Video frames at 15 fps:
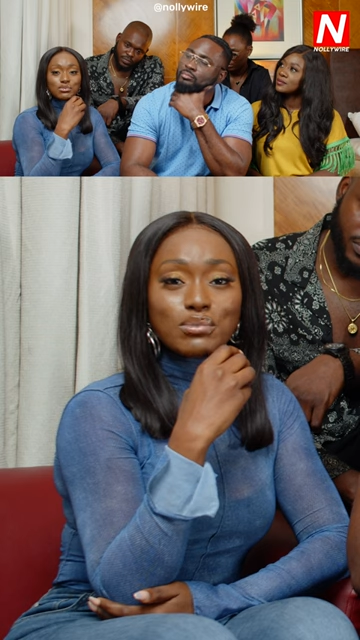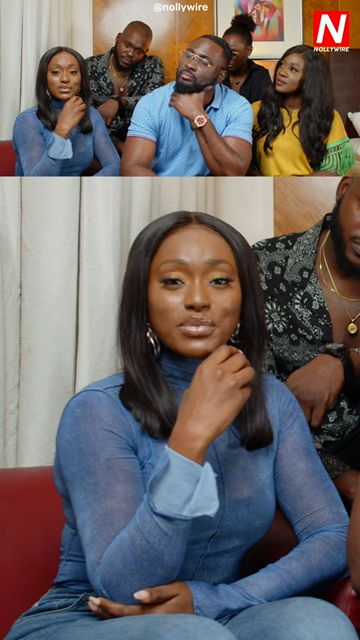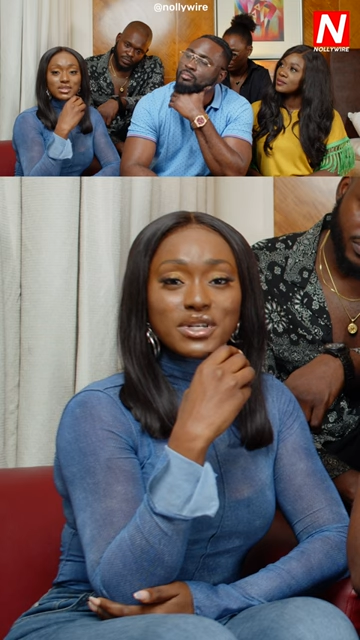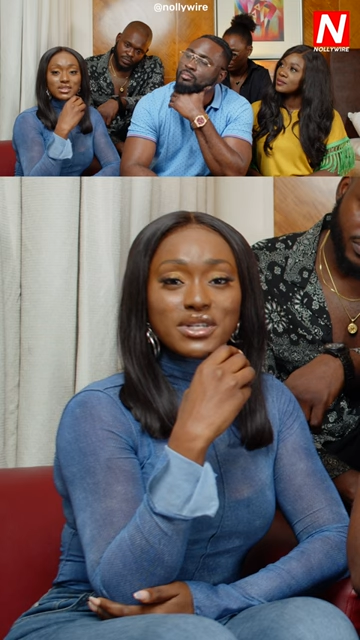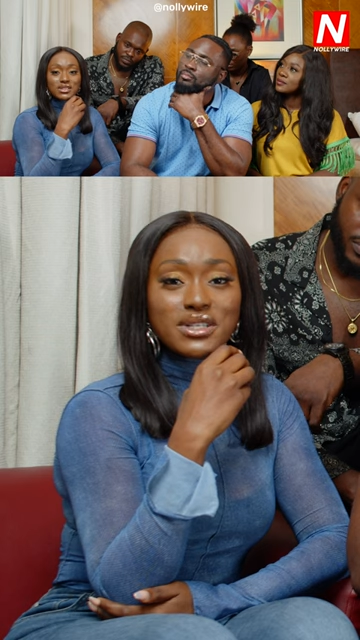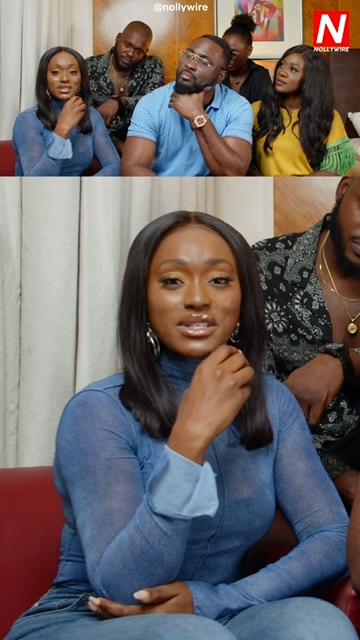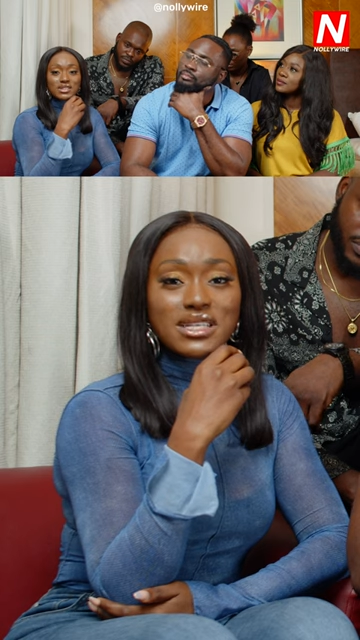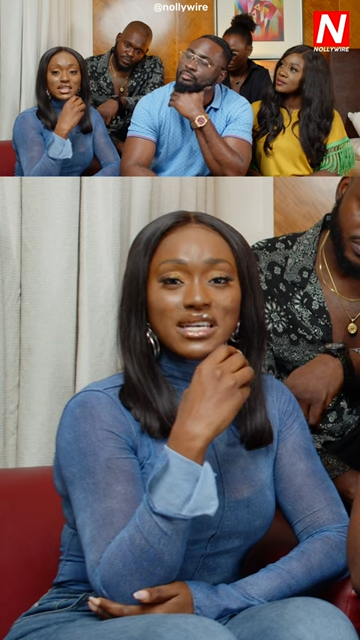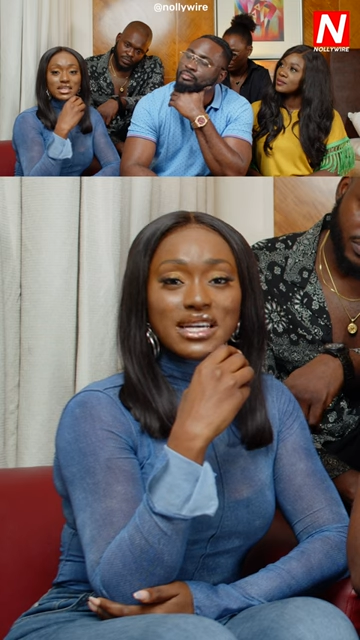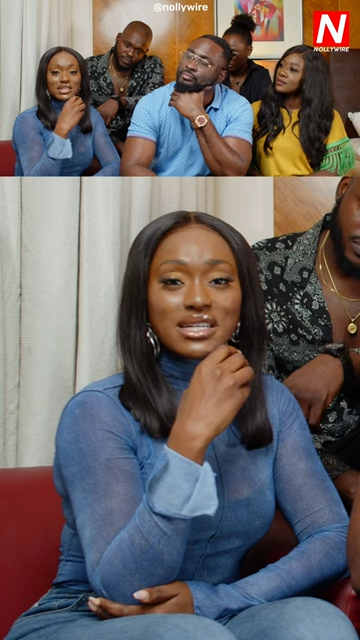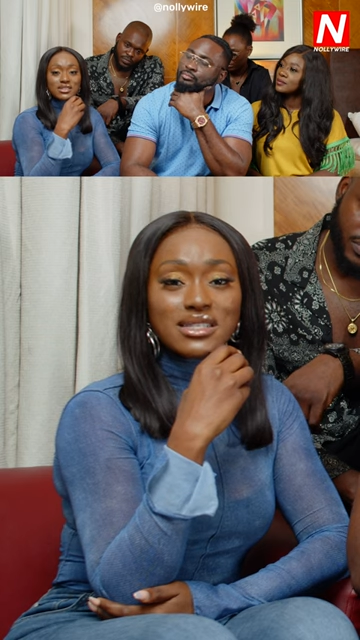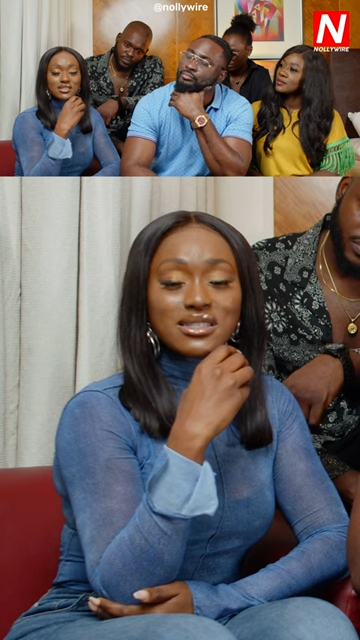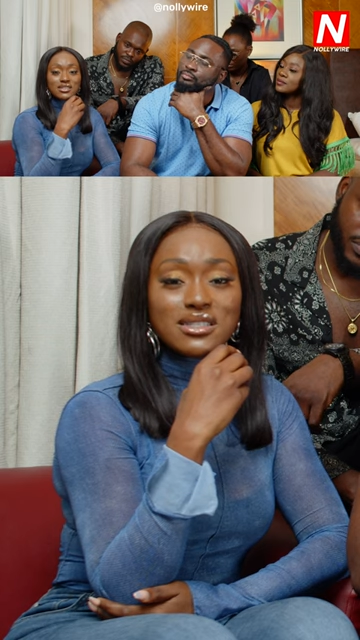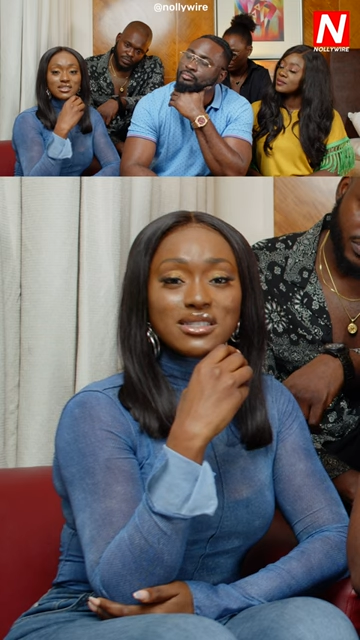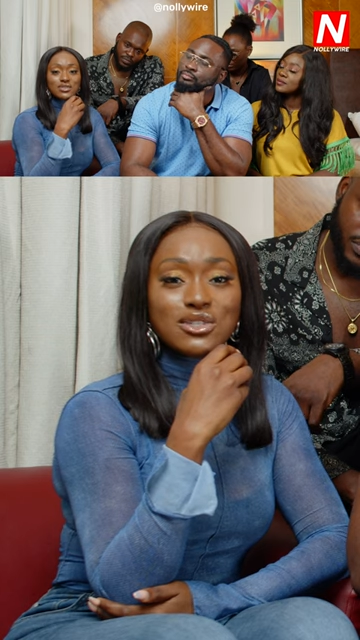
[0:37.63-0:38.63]
but
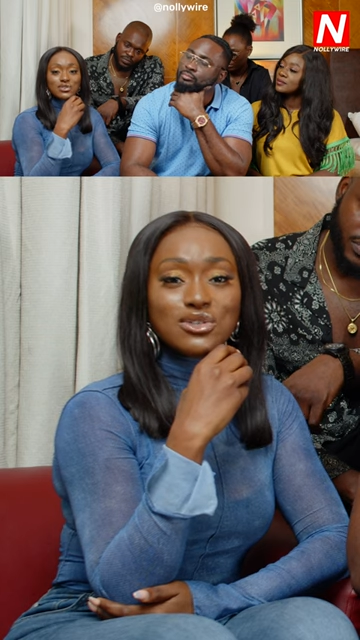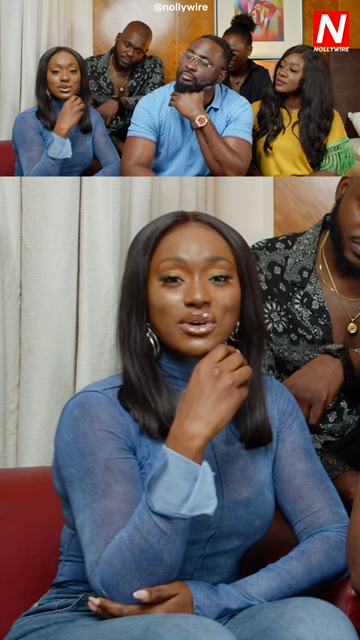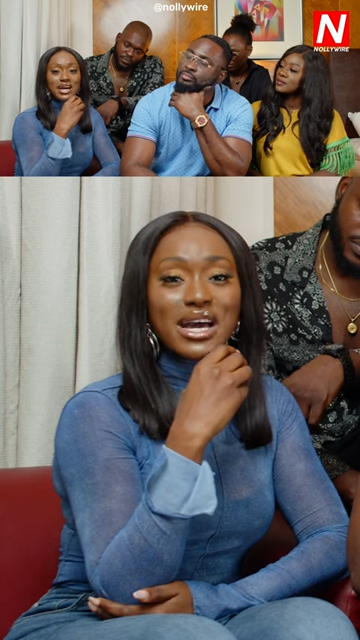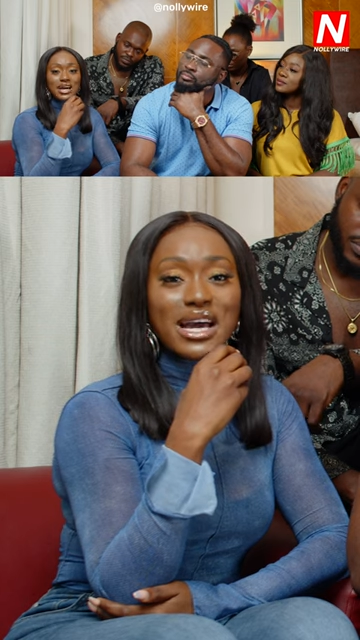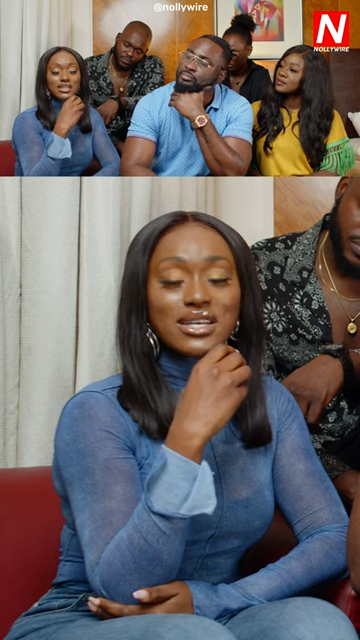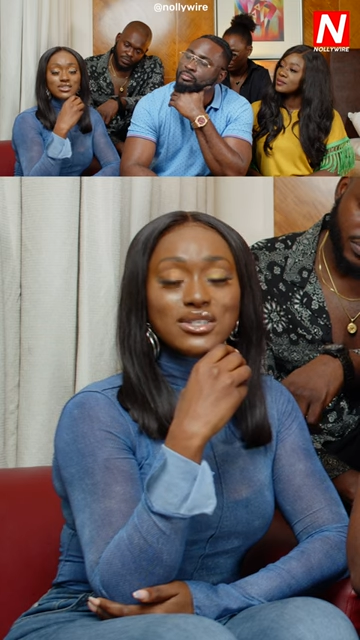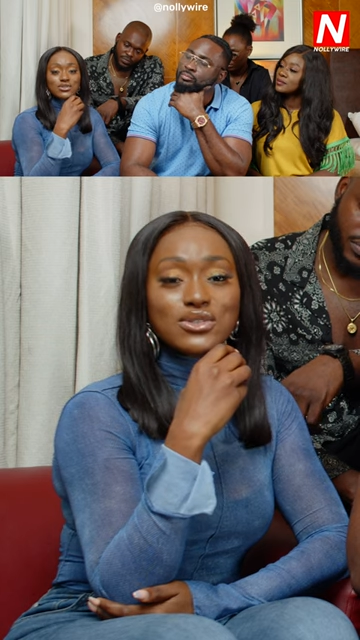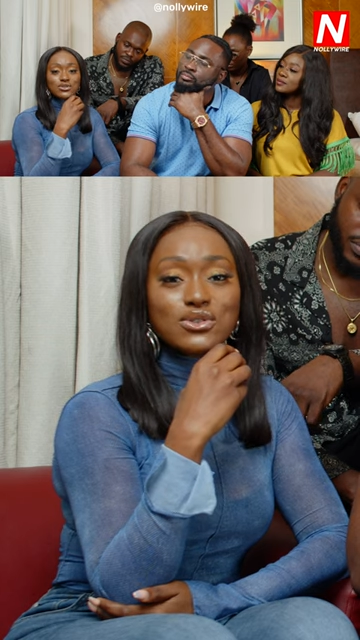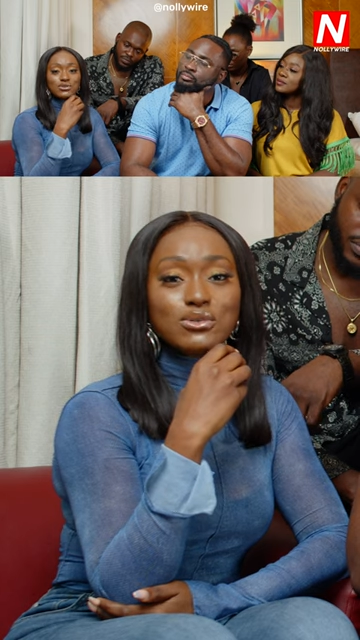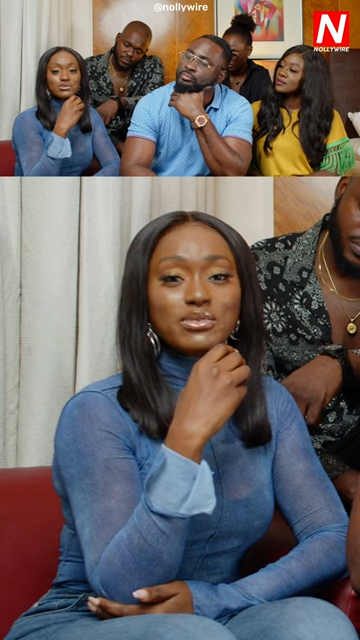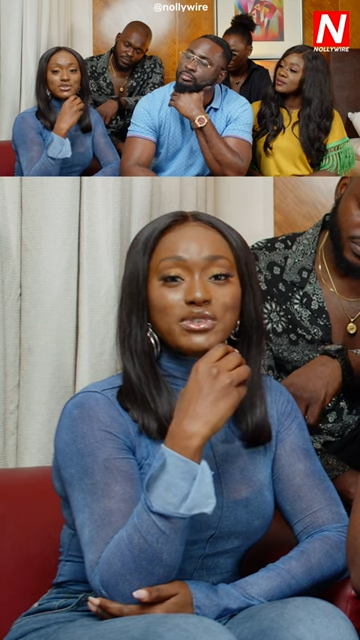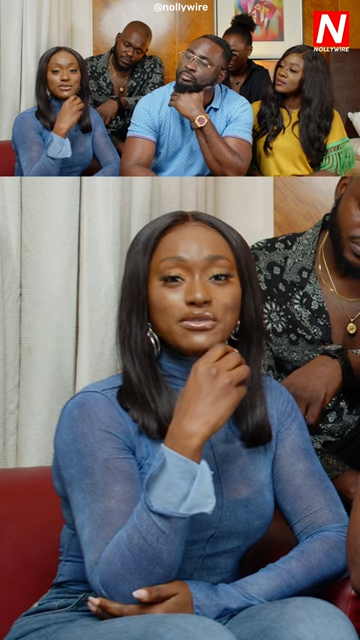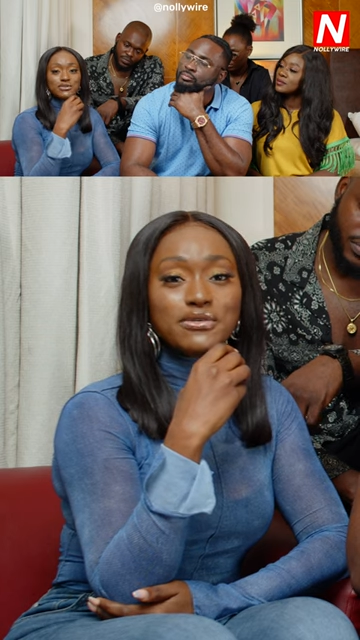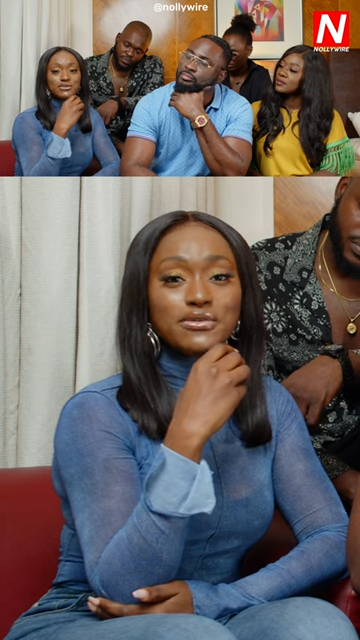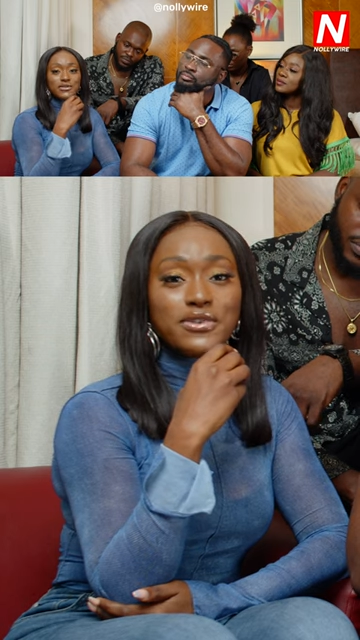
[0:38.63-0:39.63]
yet still has to
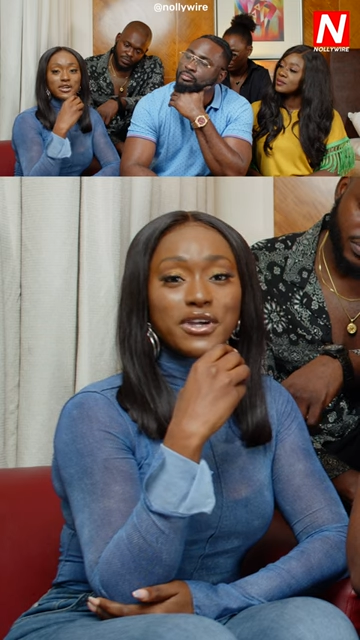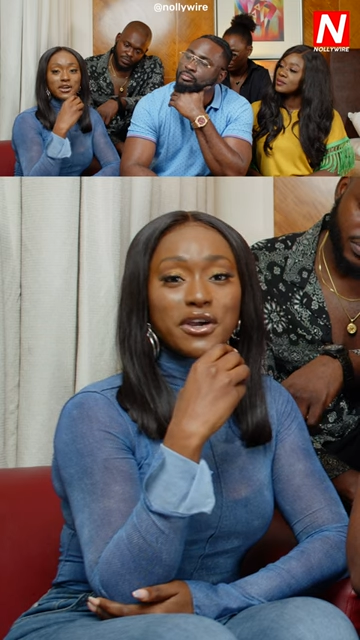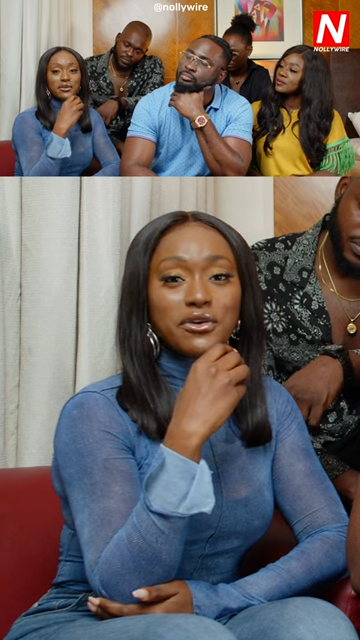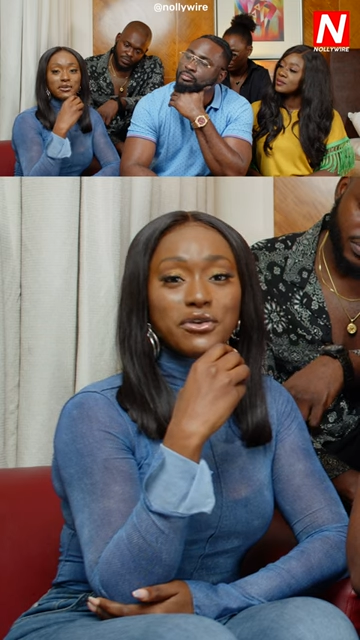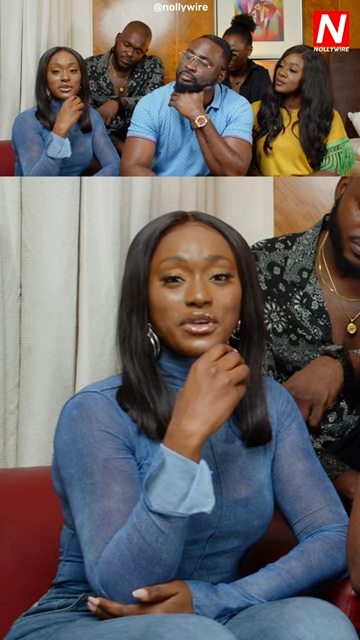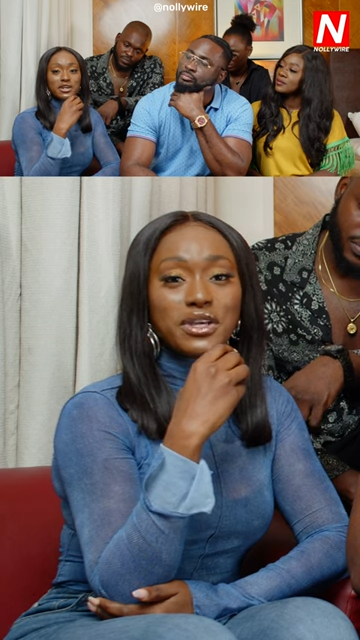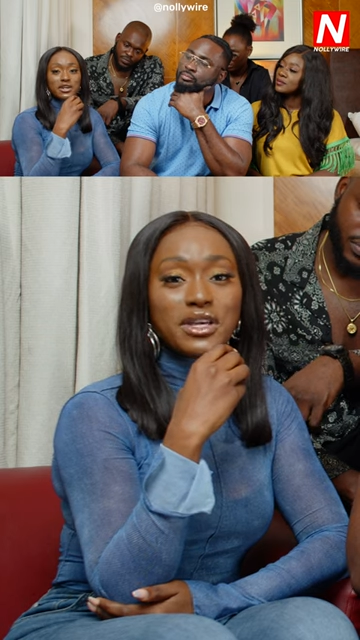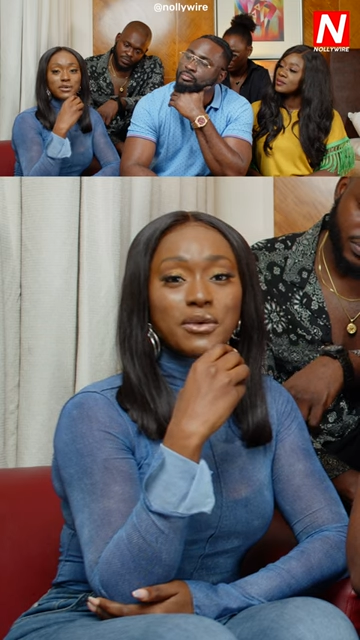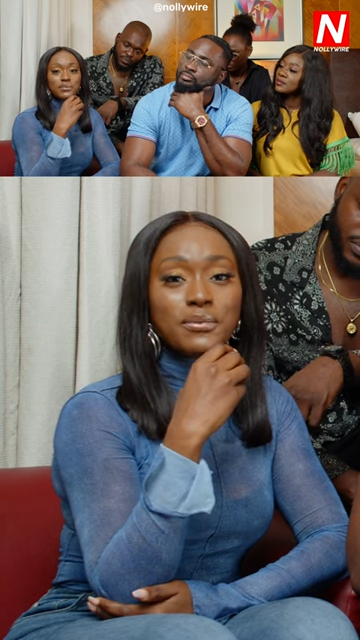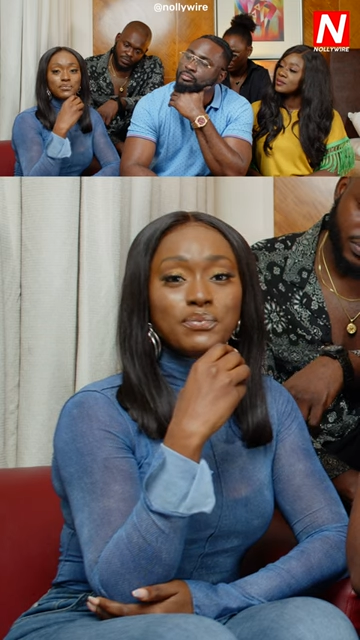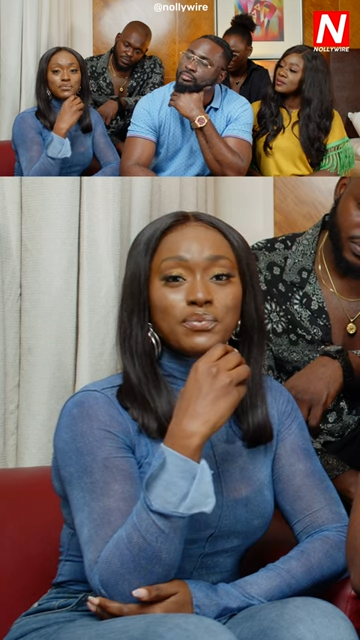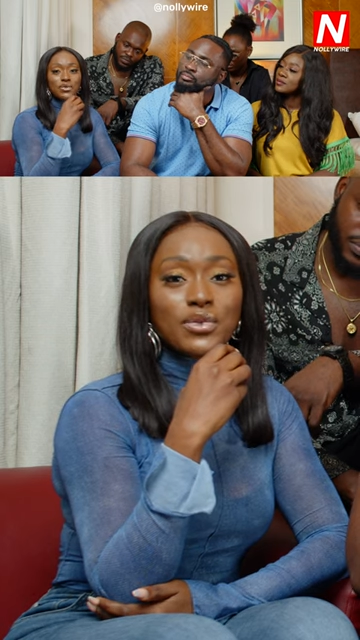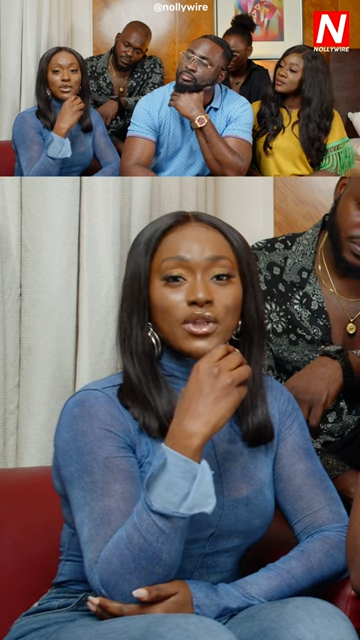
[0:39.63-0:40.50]
be very